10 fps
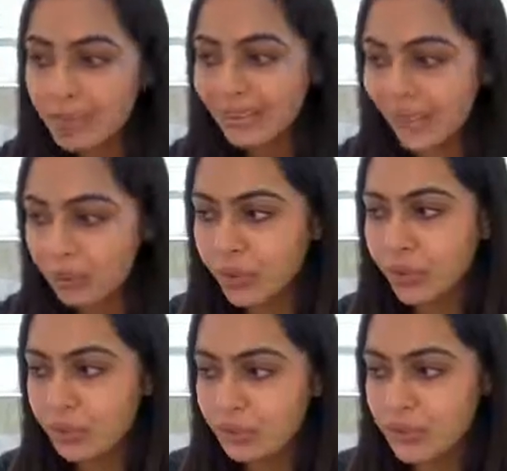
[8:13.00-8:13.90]
they would
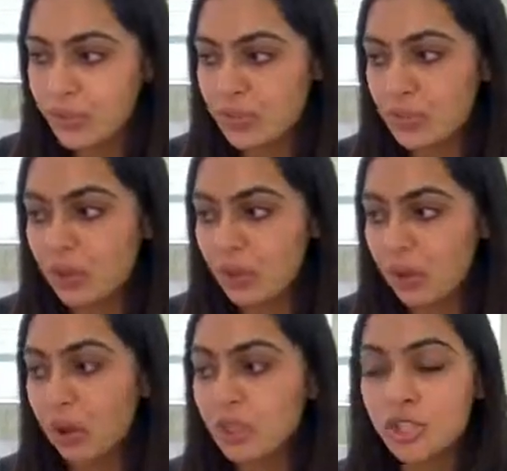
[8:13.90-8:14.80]
use this tool
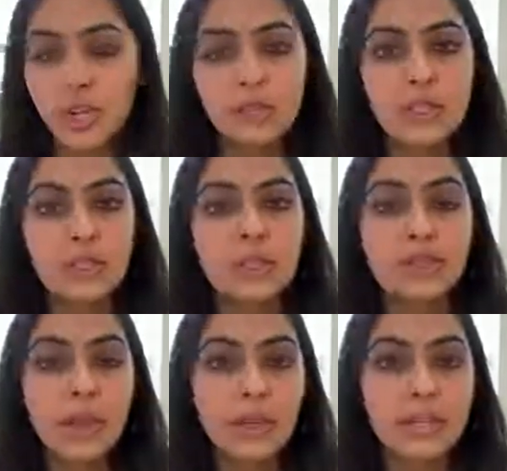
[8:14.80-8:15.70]
called Jeffries
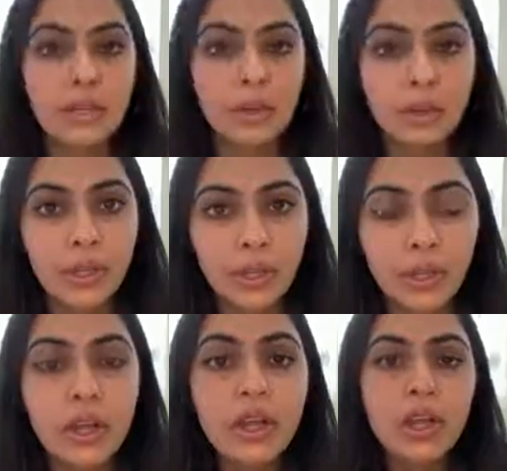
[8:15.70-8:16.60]
metadata
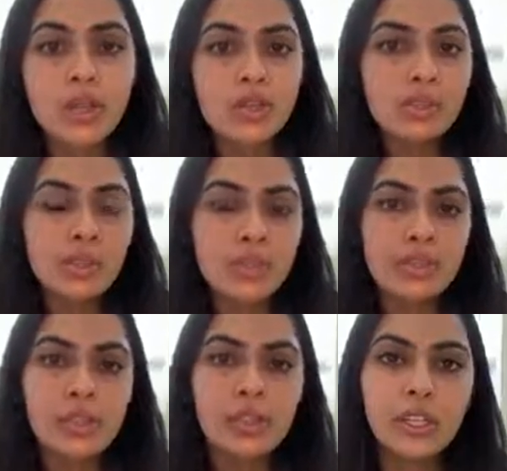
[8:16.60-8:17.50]
reader. So
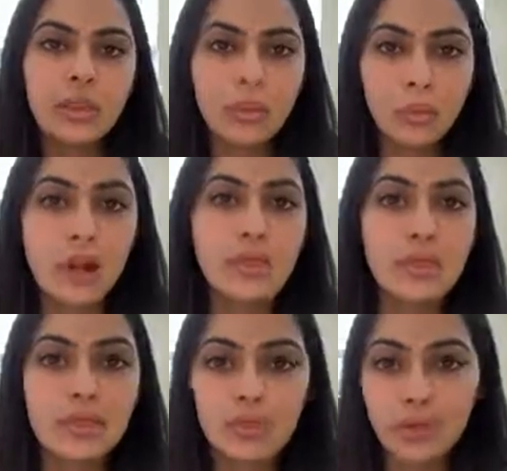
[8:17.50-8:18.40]
basically you can
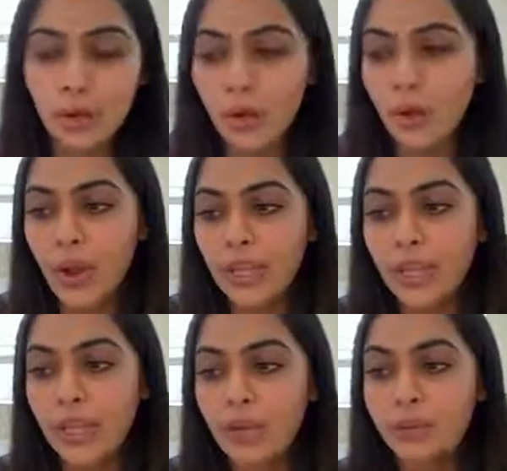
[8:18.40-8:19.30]
process a photo and
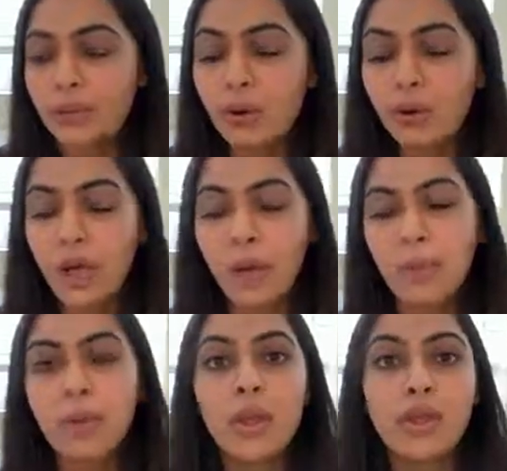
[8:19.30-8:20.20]
they can pull
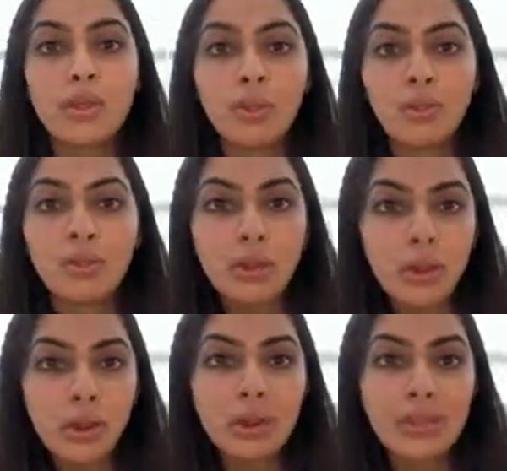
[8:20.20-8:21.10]
up the
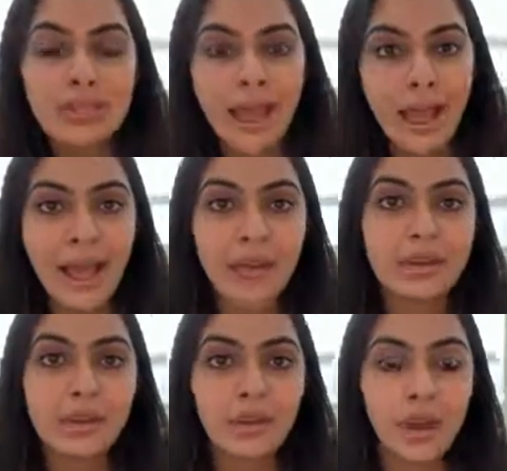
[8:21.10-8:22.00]
real
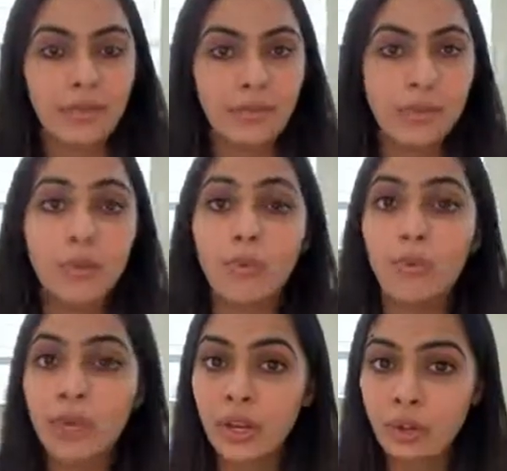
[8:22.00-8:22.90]
tags on that photo
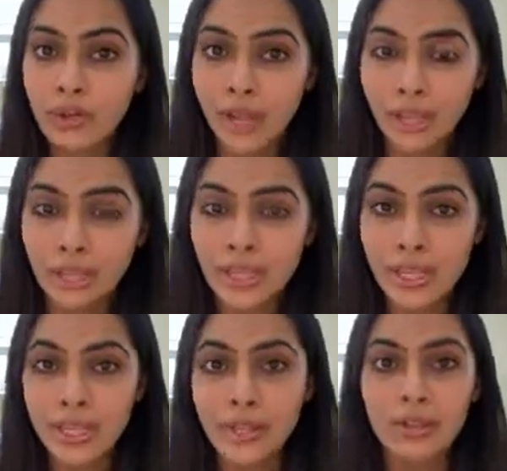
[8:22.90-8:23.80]
when it was actually
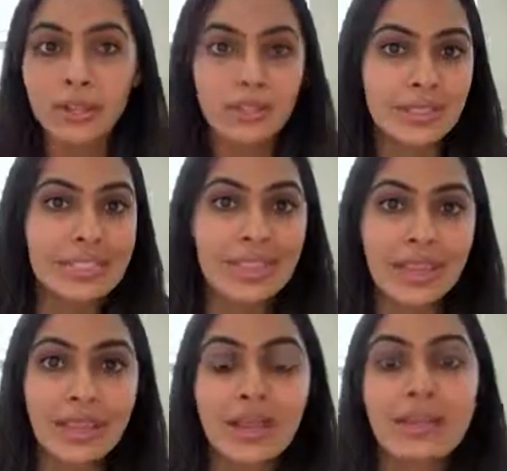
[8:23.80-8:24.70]
taken. There's a
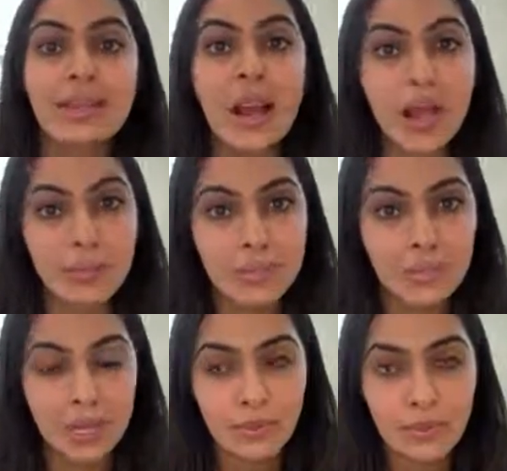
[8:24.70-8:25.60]
date and a
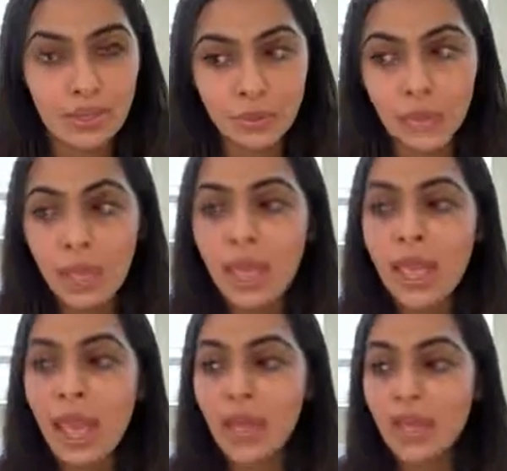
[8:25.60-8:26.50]
timestamp to it.
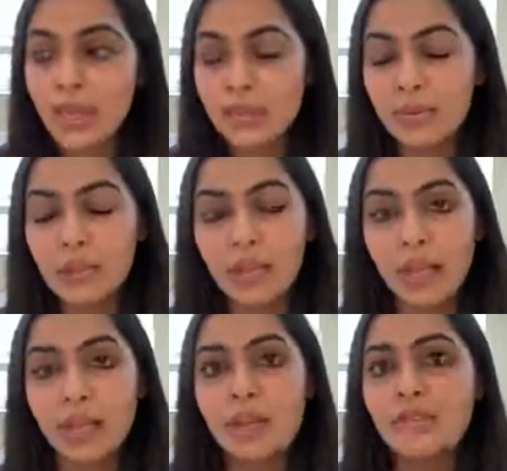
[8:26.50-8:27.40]
And that's something
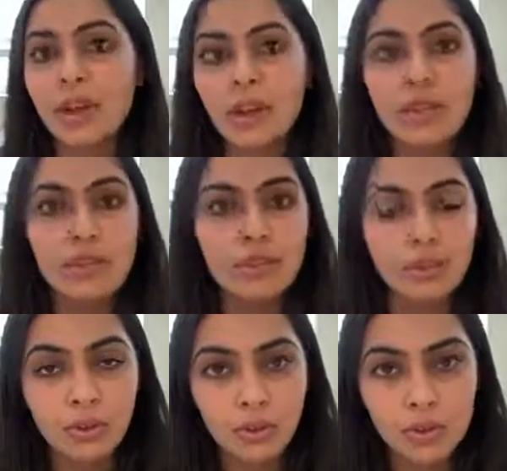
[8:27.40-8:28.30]
that is very
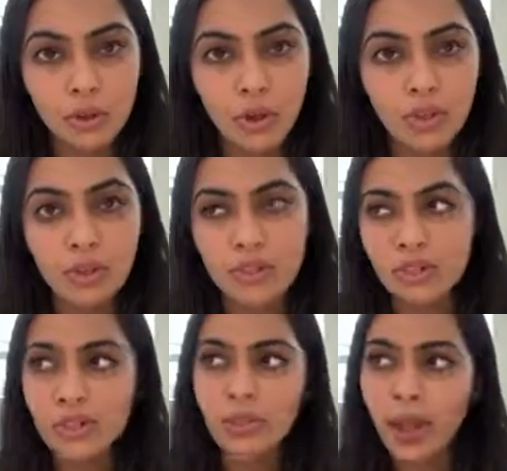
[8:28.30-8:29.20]
difficult to alter,
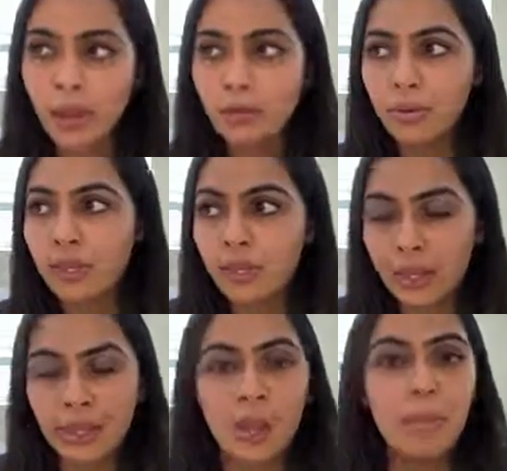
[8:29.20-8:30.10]
so you can't really
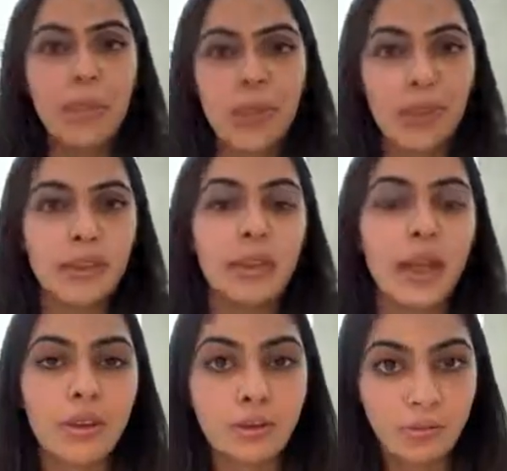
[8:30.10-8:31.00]
like commit any
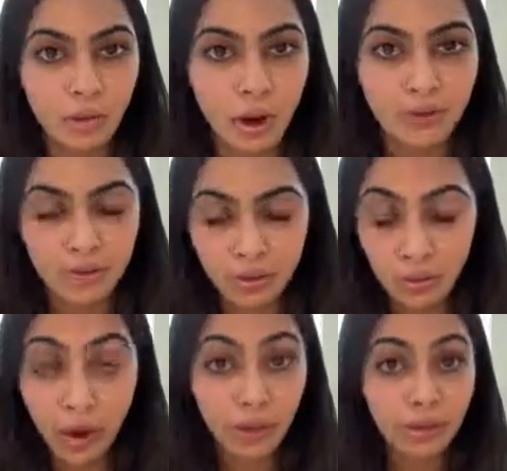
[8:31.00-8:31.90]
kind of fraud
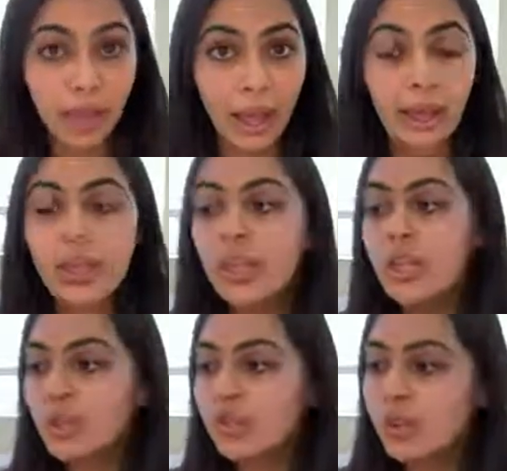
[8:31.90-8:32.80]
on that.
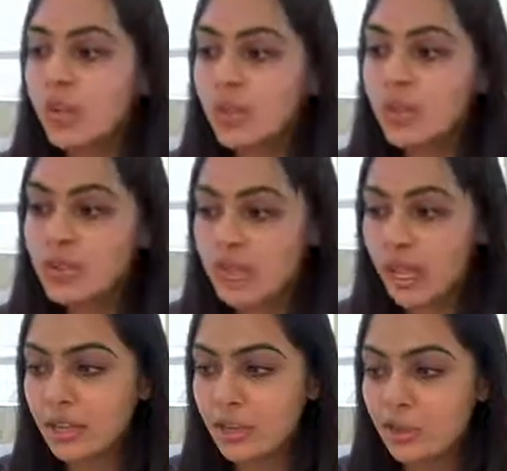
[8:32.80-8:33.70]
So they use
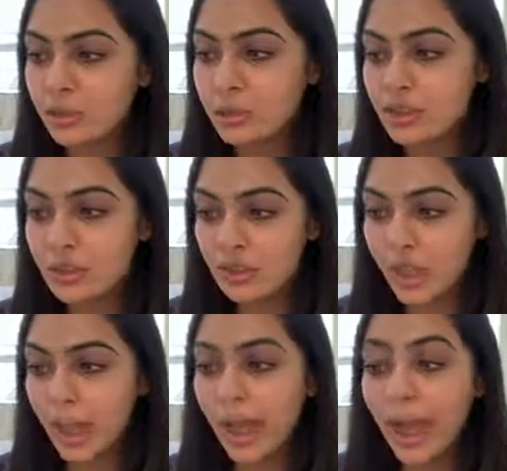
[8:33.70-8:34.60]
that tool to do
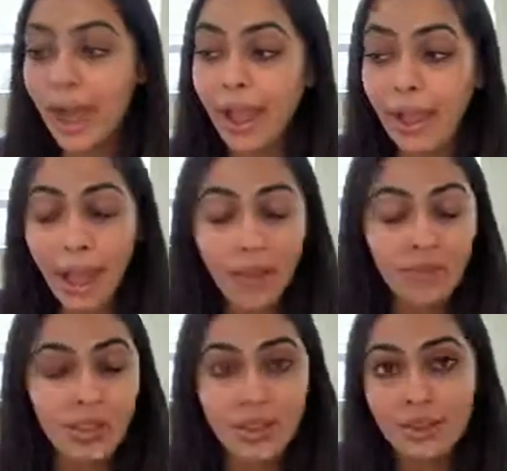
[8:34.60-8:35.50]
that. I
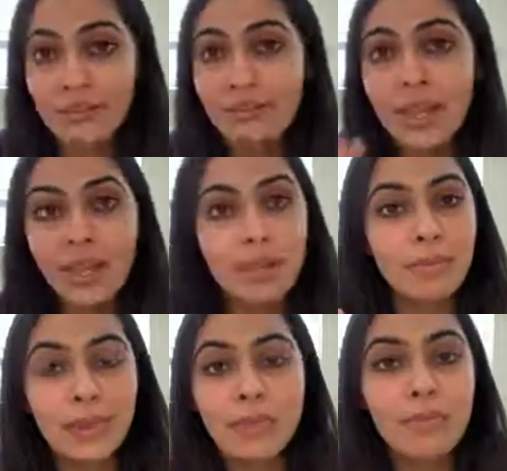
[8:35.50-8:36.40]
haven't in
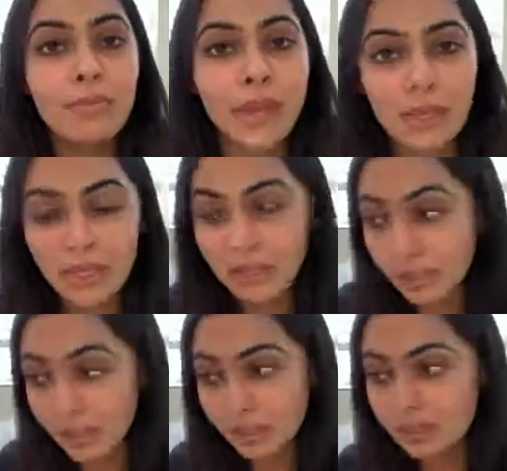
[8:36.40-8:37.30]
many
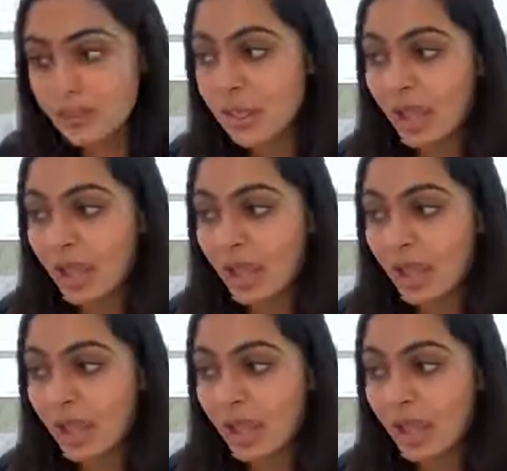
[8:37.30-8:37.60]
years.